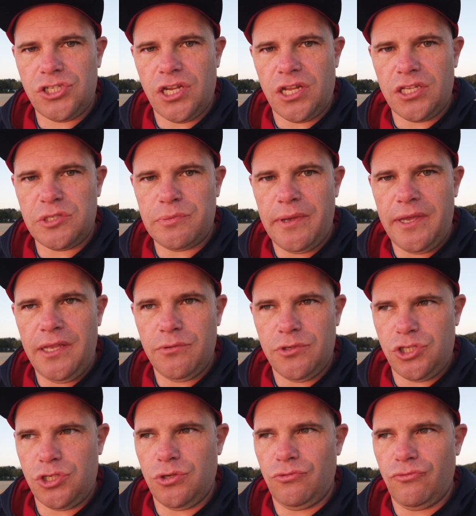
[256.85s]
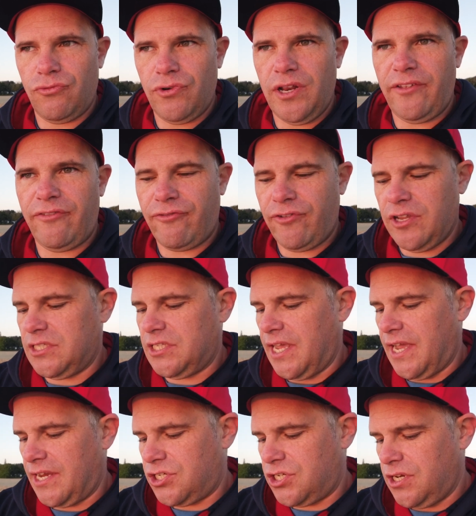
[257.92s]
shutter speed, which will really freeze the
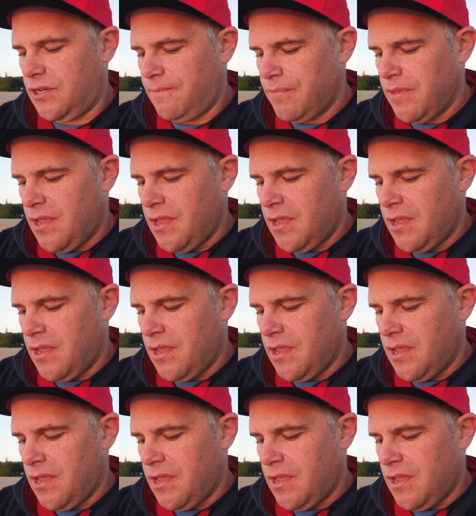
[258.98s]
action.